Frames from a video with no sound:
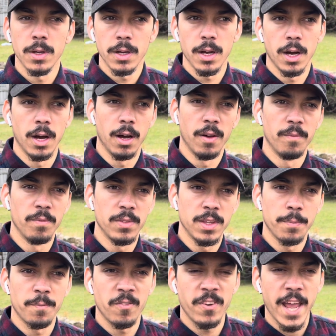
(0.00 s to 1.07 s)
The
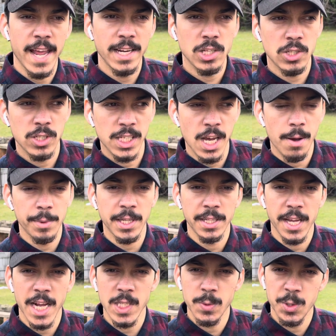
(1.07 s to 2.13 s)
fans coming in
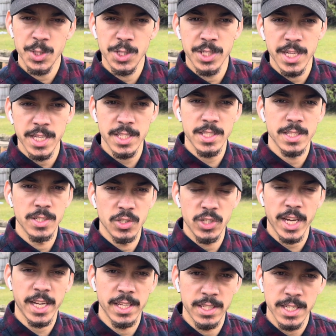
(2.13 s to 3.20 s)
Edgbaston Test in
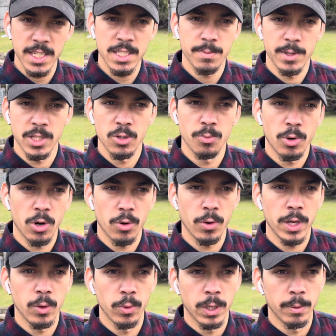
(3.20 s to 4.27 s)
second Test, but tomorrow
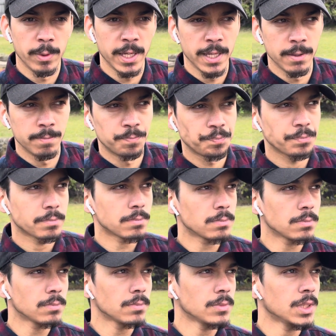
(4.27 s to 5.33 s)
it will be
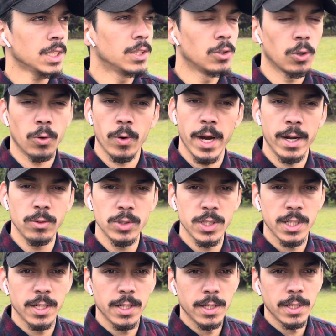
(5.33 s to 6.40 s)
no crowds.
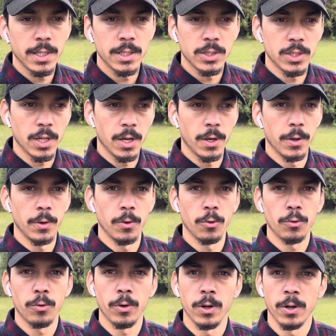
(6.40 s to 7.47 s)
So
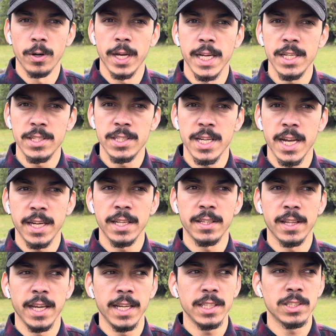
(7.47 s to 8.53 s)
for entertaining
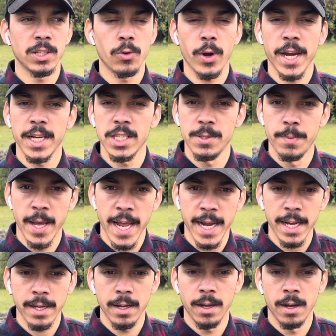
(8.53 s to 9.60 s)
things, the cricket is
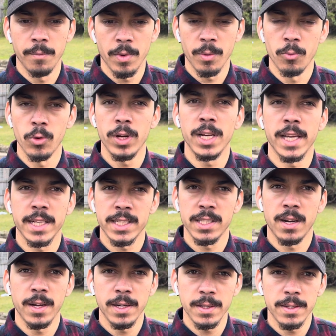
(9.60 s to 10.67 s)
back. I'm really
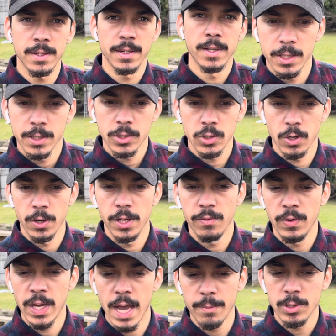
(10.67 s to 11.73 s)
excited. So if
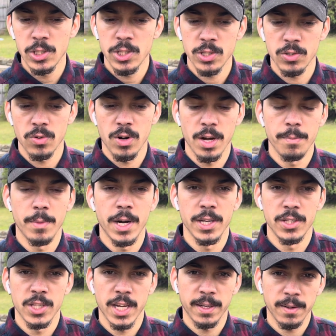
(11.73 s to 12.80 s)
you haven't subscribed my
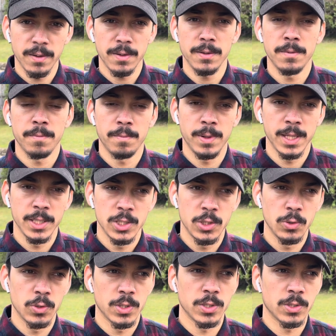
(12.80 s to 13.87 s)
channel, please
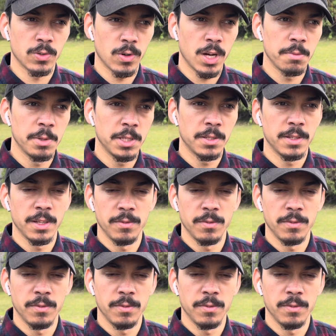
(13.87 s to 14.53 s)
do subscribe it.